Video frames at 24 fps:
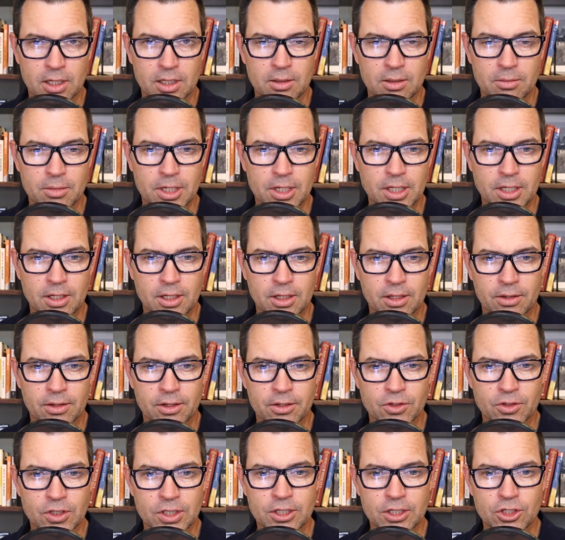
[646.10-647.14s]
meaning
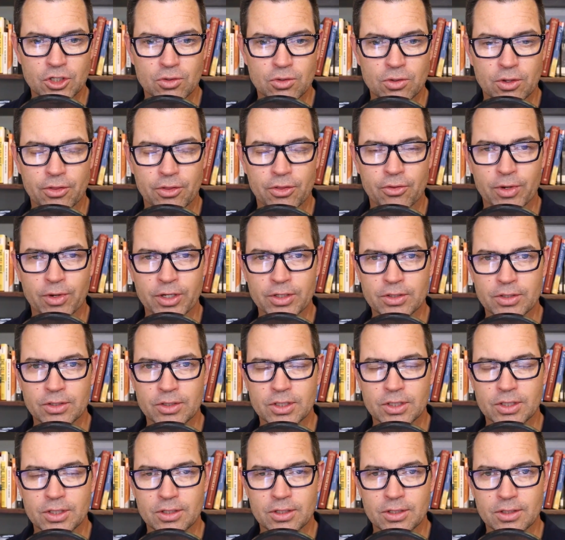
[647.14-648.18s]
there's an issue that
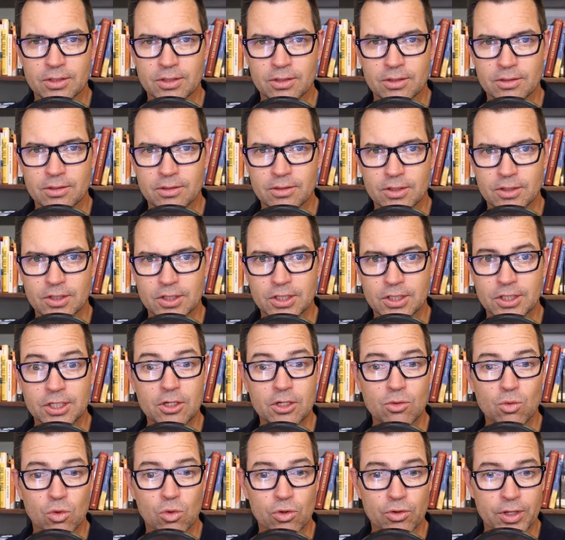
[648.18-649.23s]
threatens the
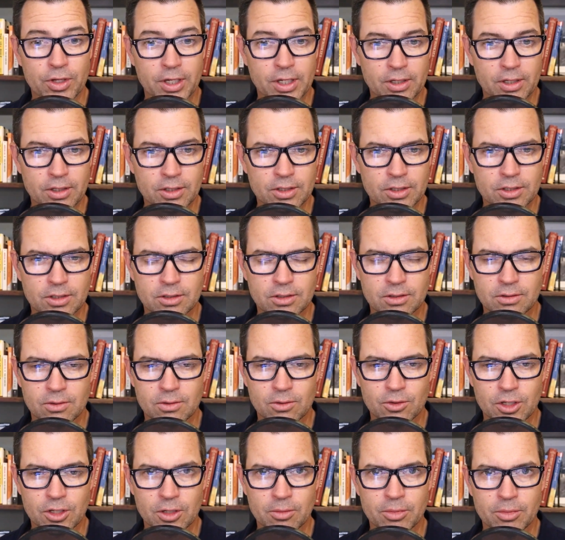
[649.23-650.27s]
seaworthiness
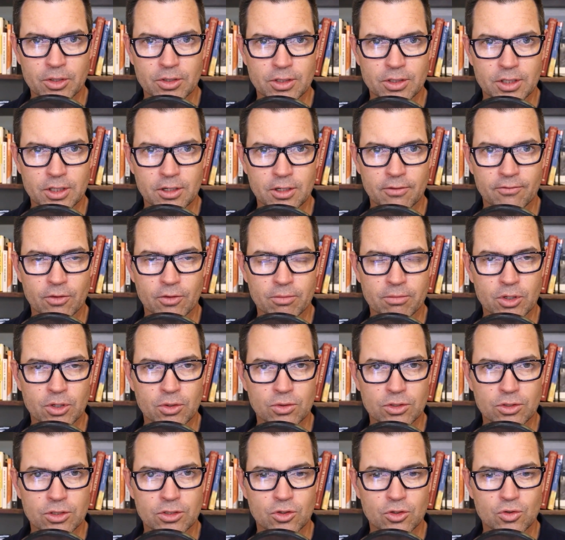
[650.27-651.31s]
or the ability of the
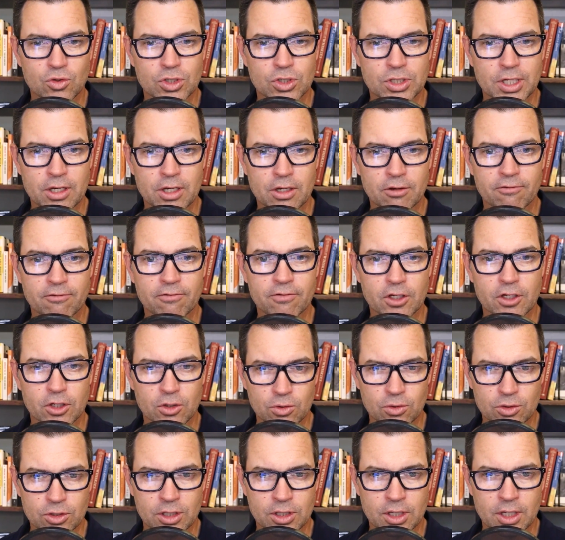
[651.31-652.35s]
boat to stay
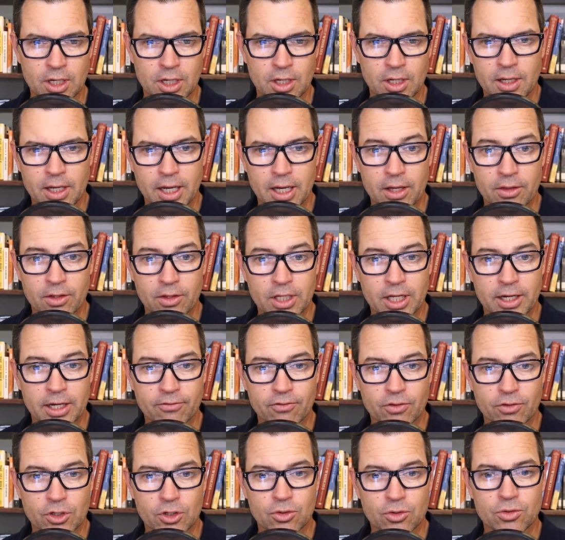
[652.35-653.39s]
afloat and the life
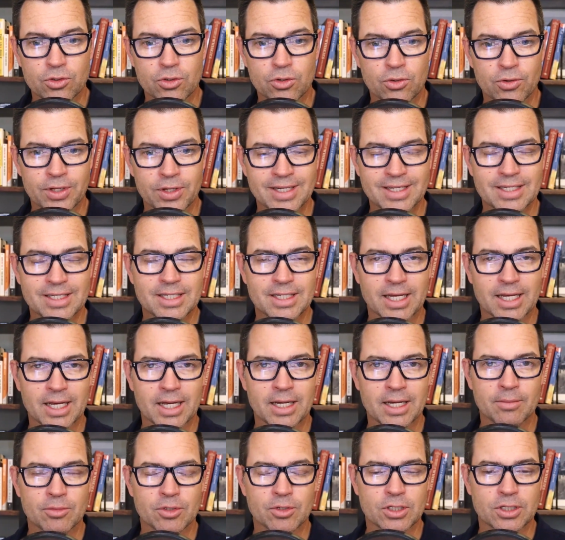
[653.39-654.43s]
of the crew, then it's
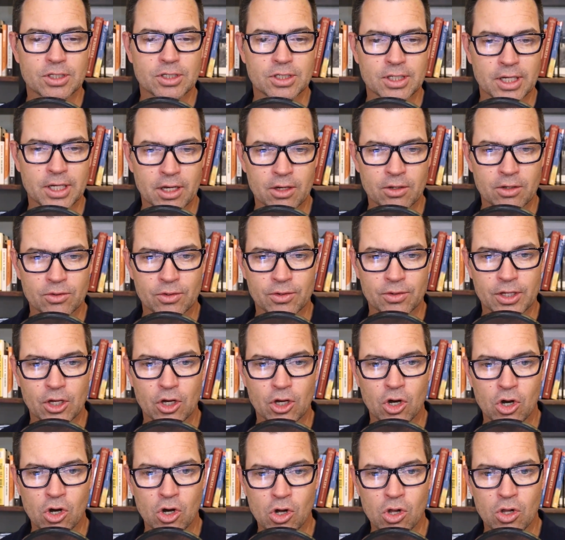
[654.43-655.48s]
time to sound the
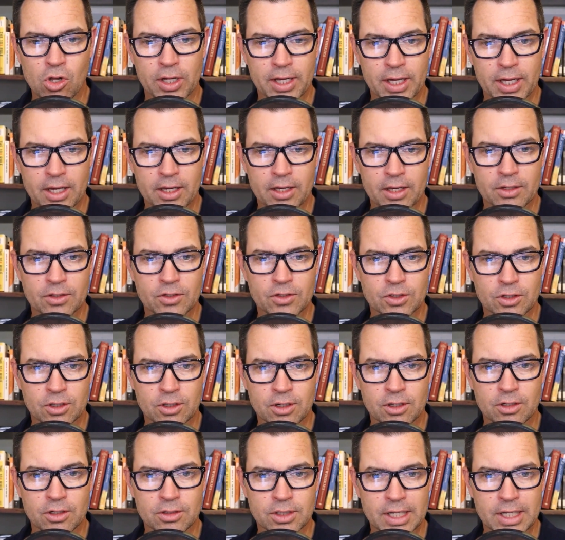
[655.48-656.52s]

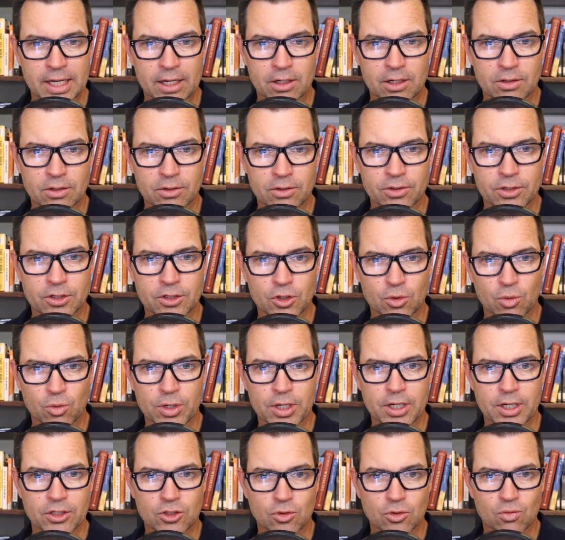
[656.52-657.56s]
all-hands-on-deck alert as a
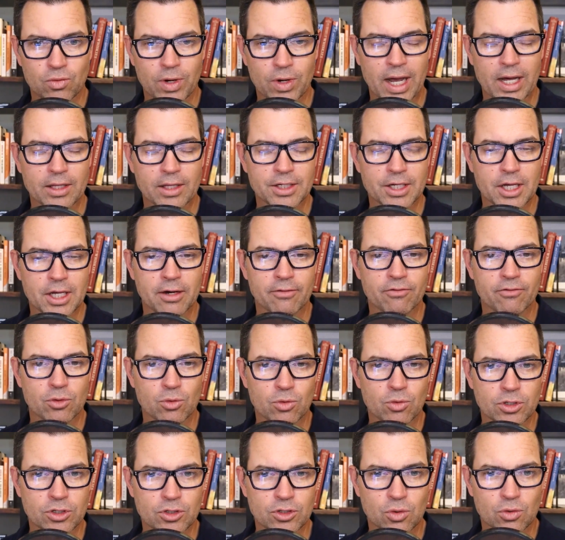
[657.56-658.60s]
way to rally
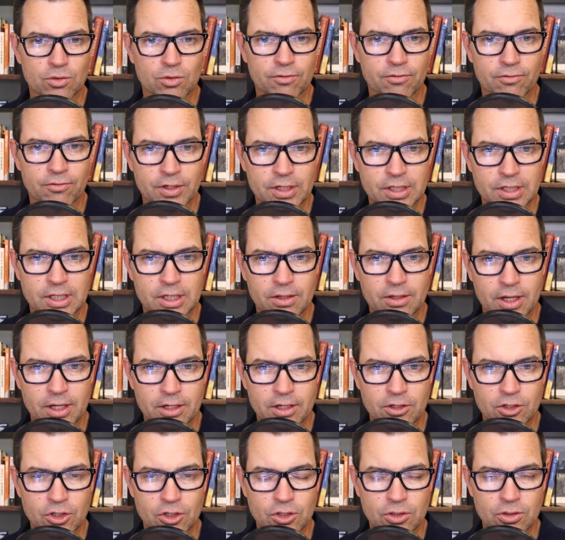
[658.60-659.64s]
everyone toward fixing
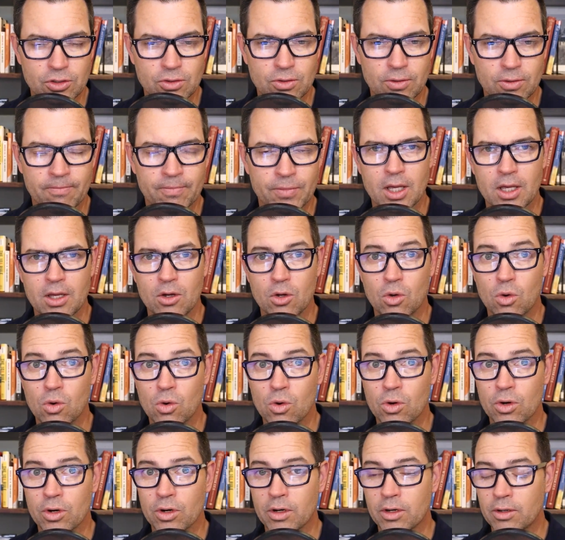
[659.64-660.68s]
that issue
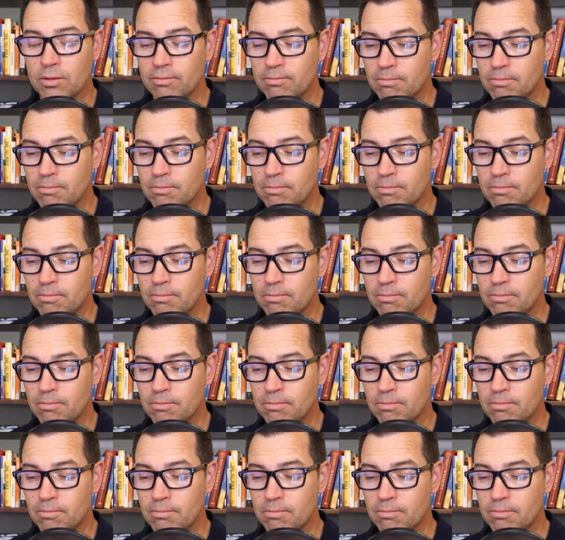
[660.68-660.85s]
or